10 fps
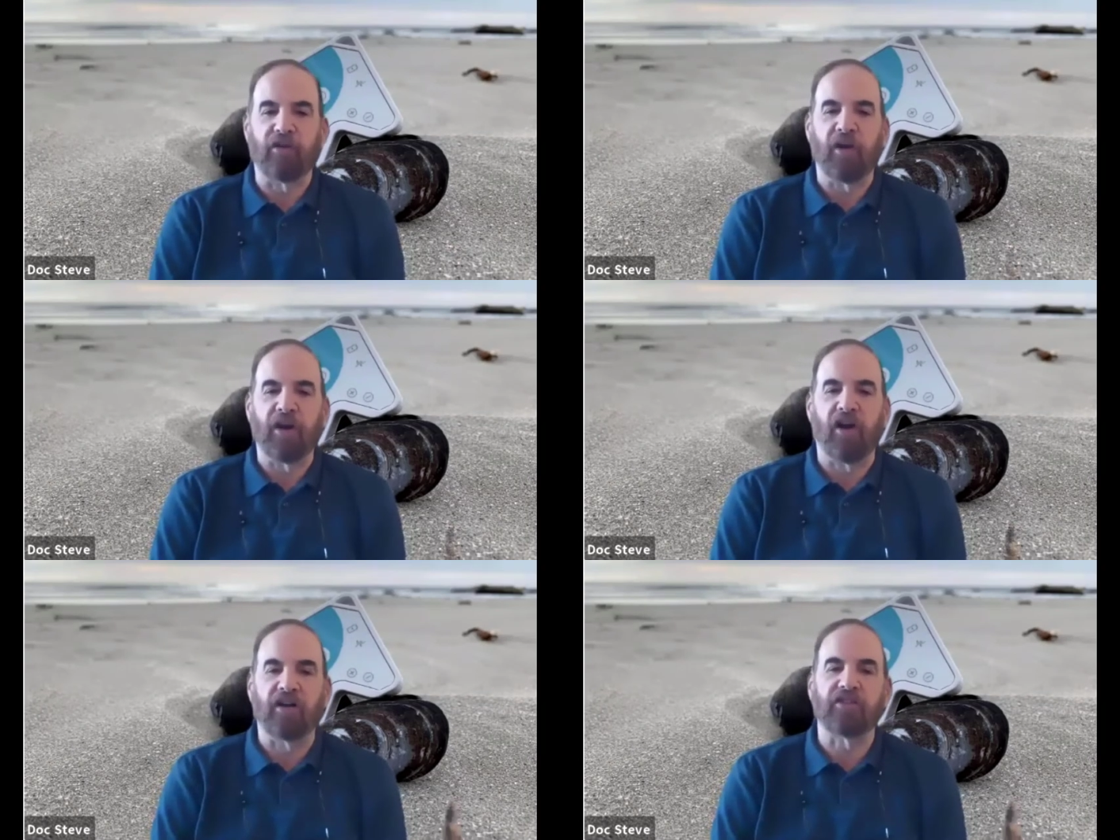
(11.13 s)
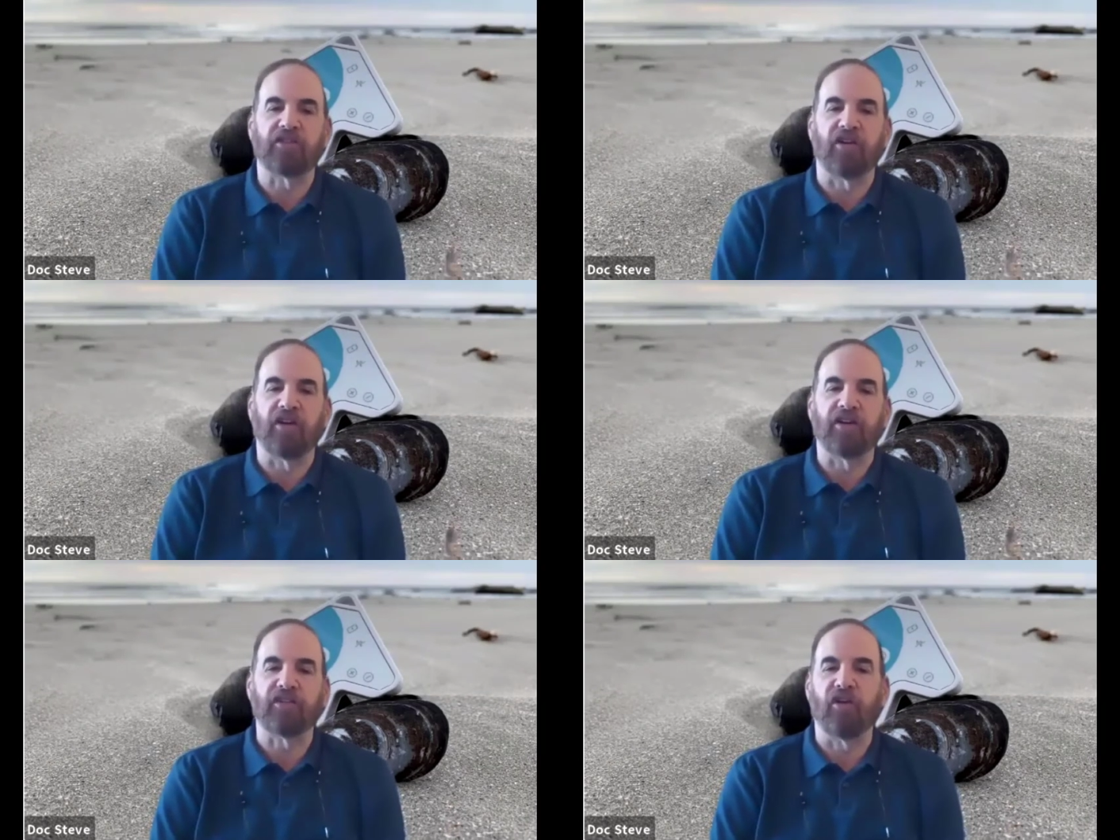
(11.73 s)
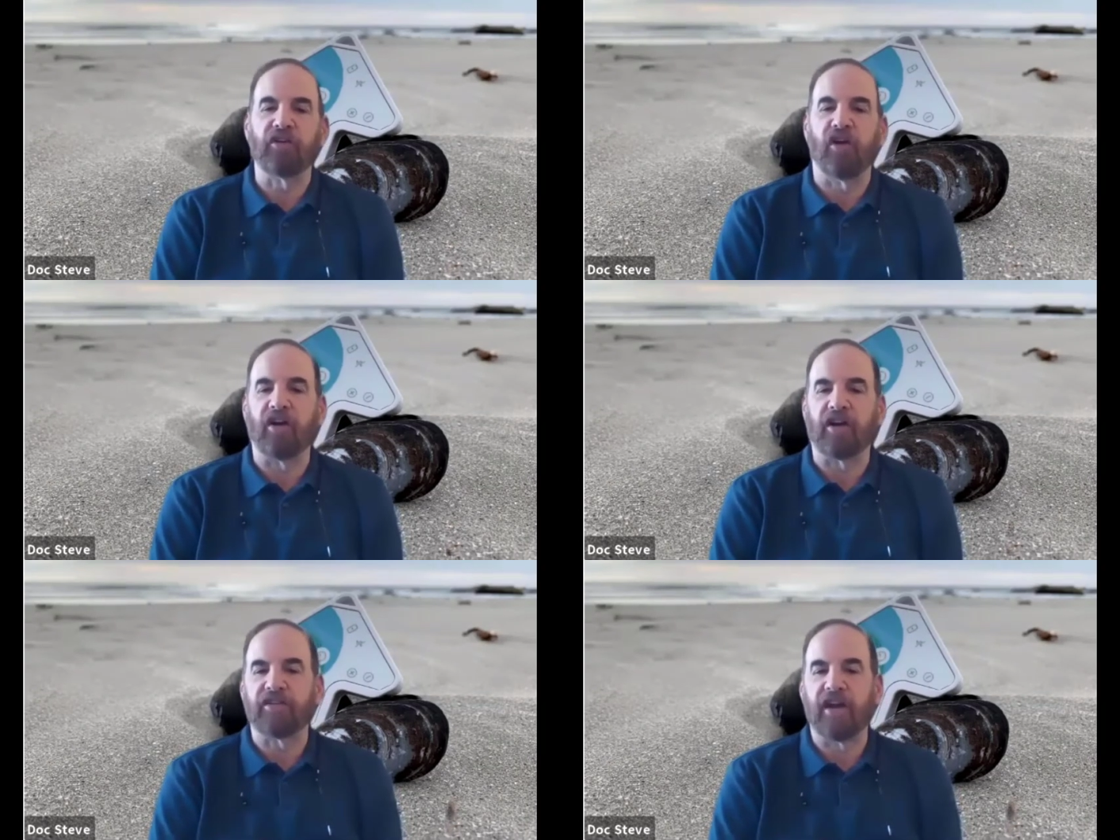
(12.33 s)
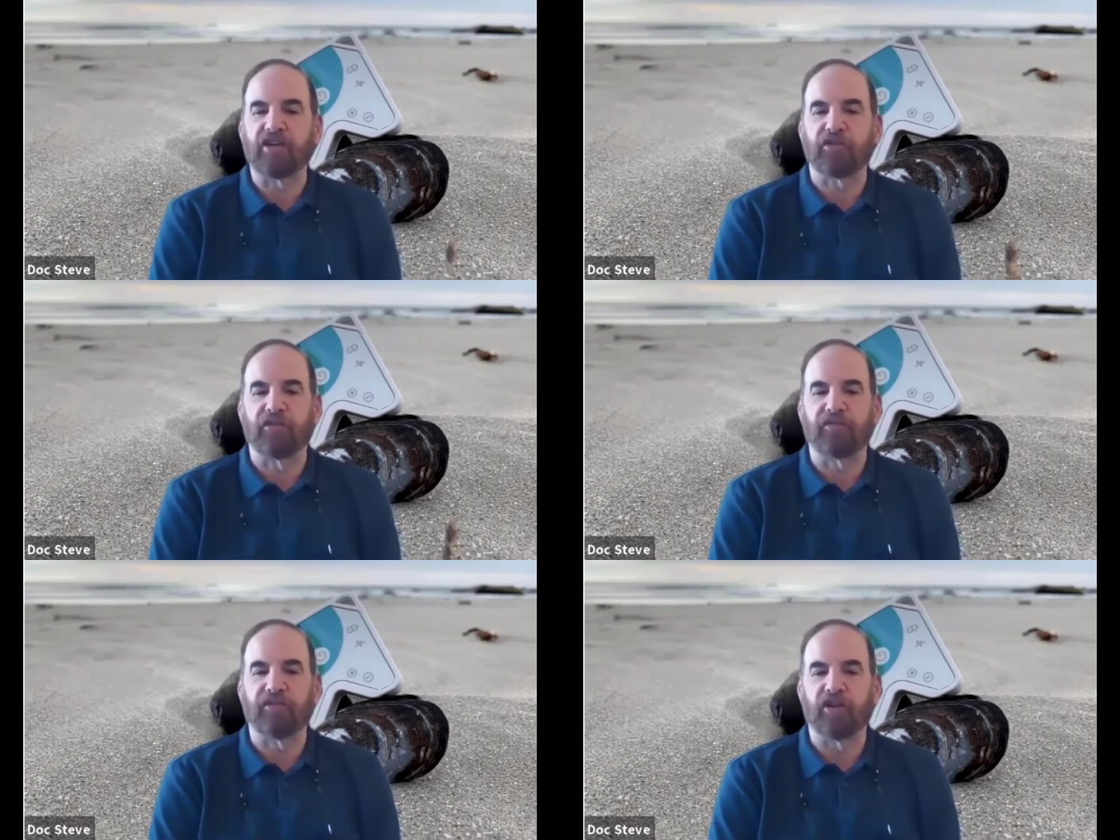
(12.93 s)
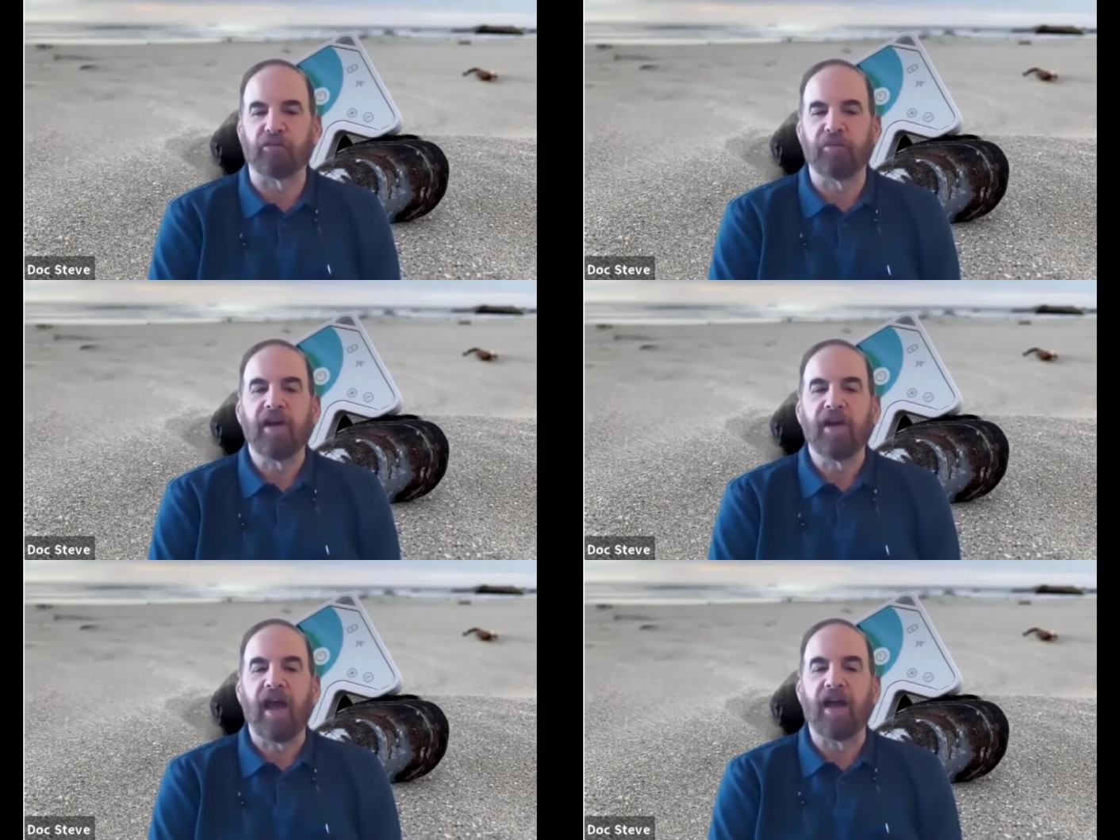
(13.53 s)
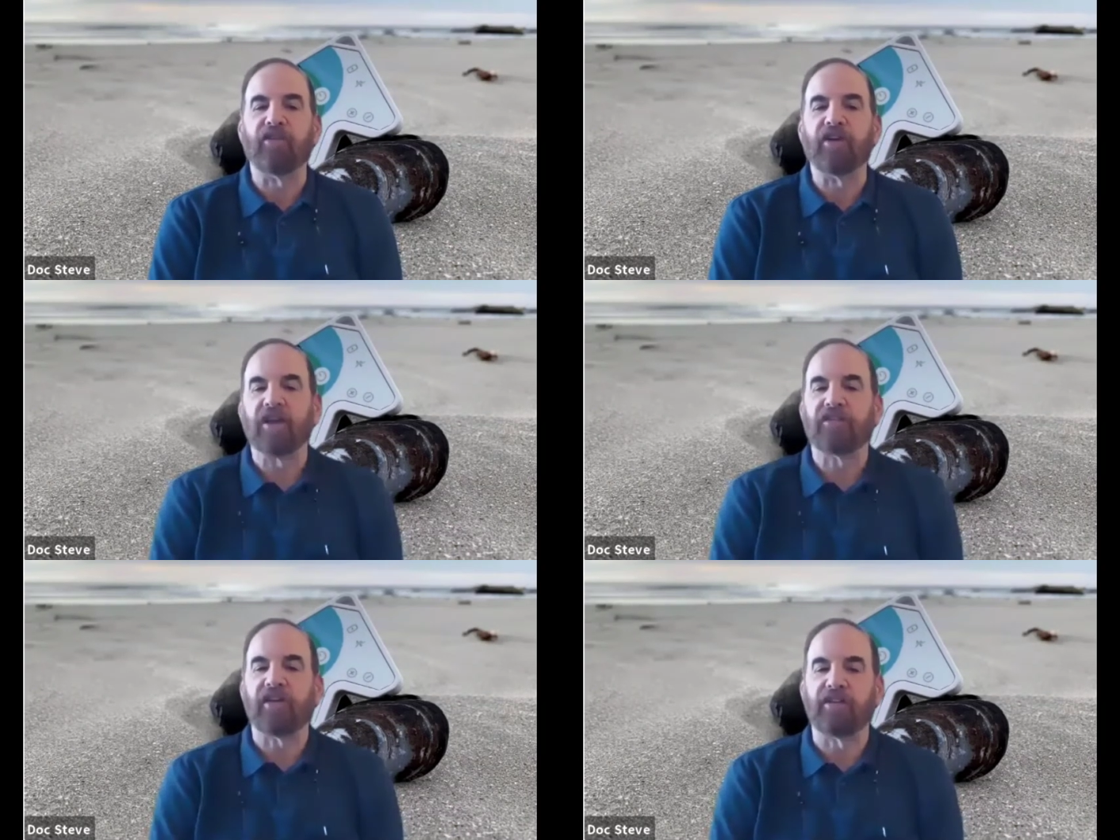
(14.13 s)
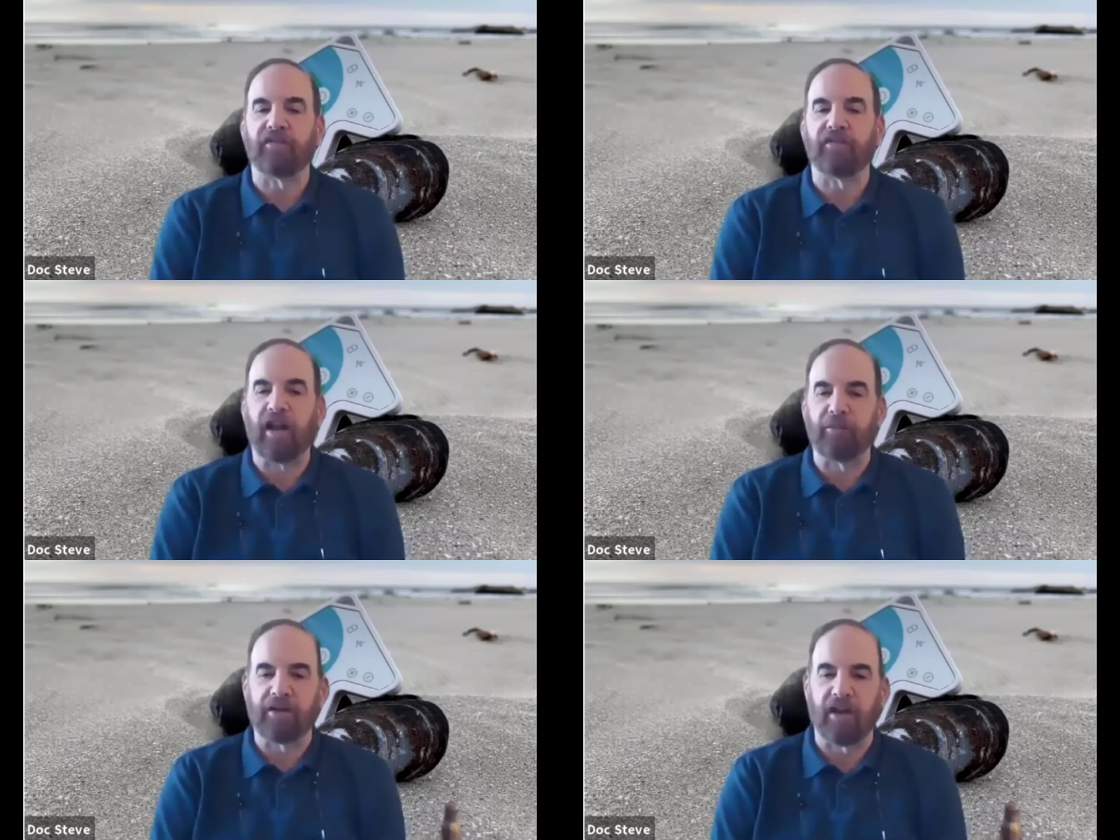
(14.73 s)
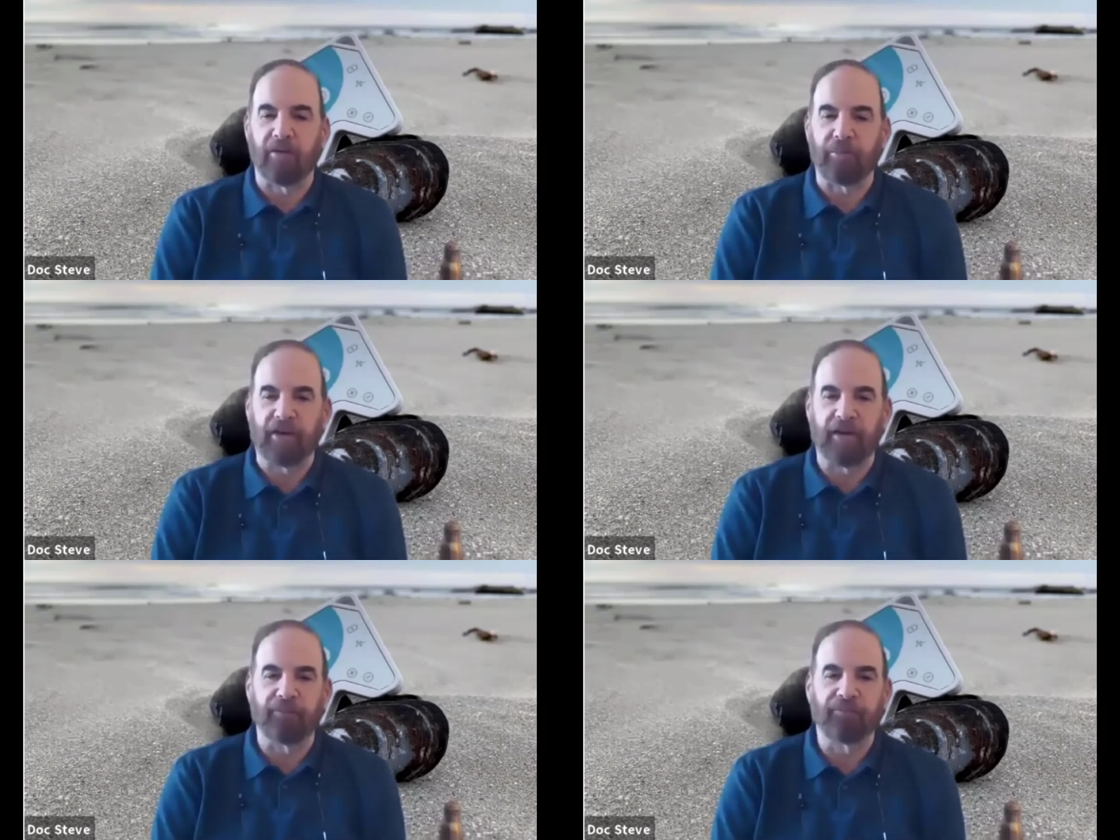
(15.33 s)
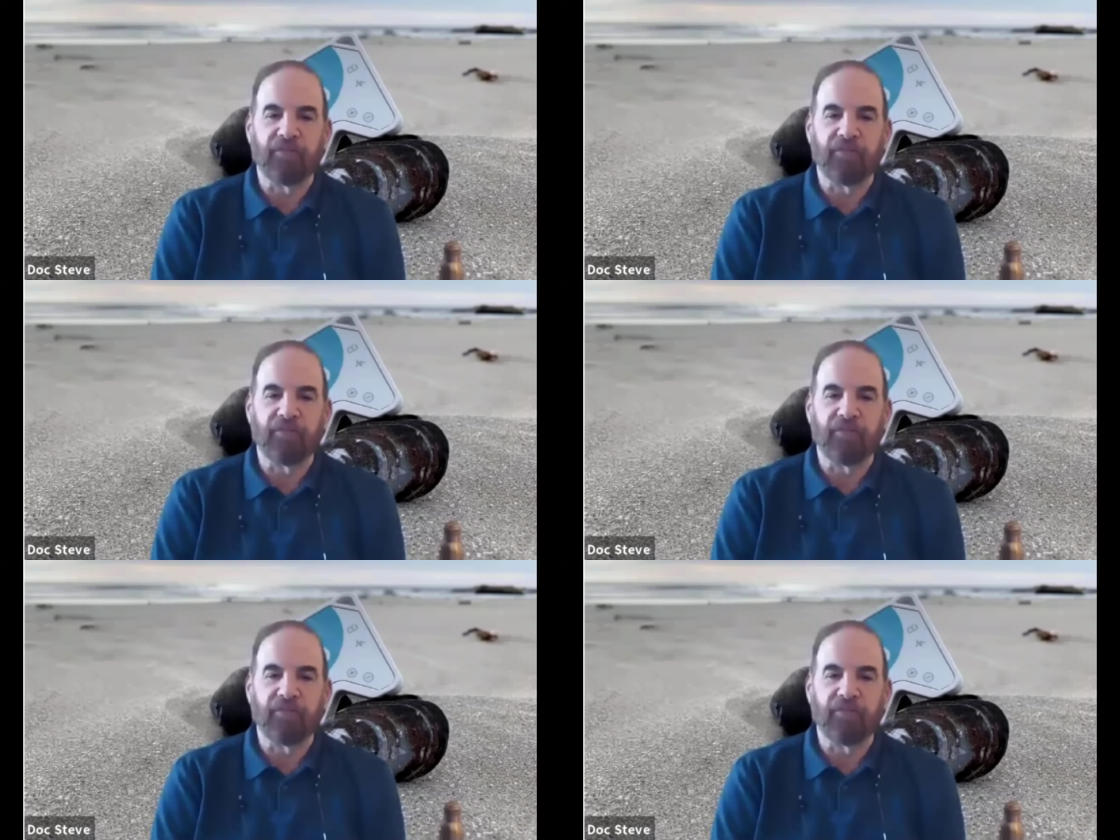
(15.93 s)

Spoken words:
and went on to start his own architectural firm and real estate development company.